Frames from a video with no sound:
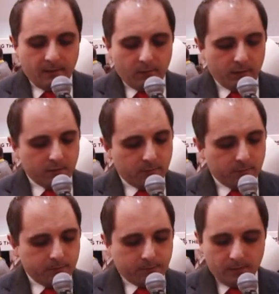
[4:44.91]
was to
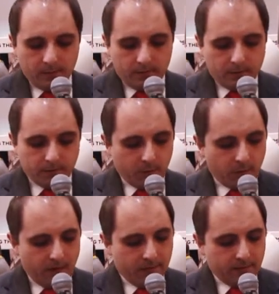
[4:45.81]

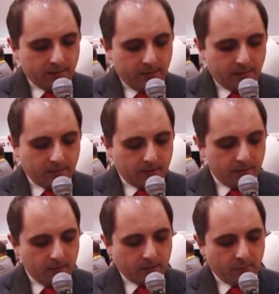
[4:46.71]
provide a
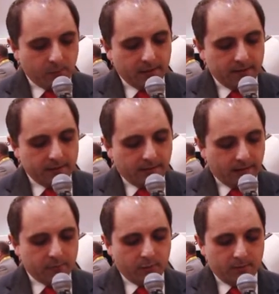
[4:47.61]
complete
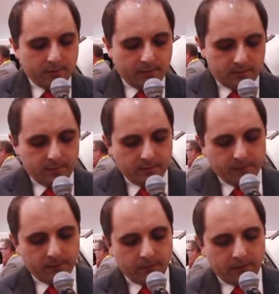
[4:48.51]
calibrated
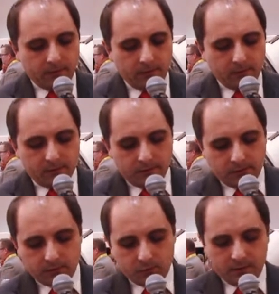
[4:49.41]
system that the user
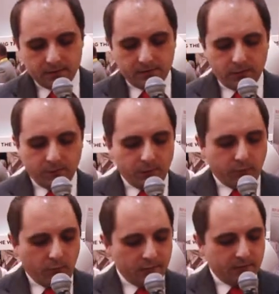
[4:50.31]
could trust from the
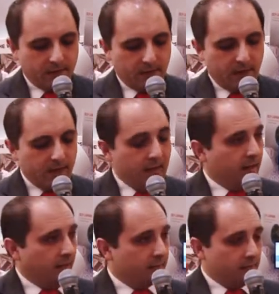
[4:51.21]
first day
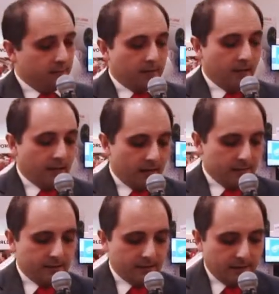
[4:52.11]
until the
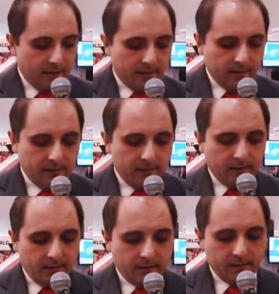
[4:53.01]
last day they
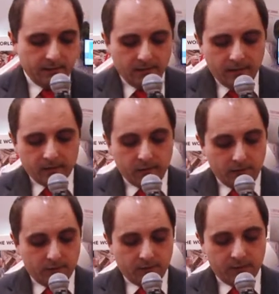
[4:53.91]
needed to
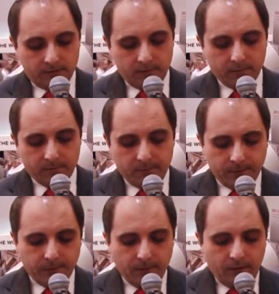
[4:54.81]
use the system.
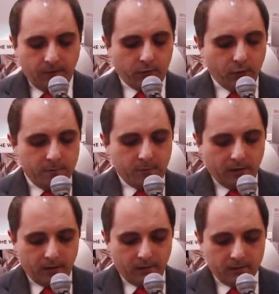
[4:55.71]
A
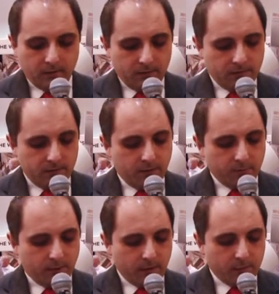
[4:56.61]
three-part
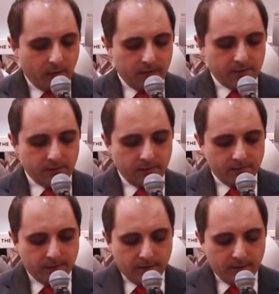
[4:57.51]
system calibration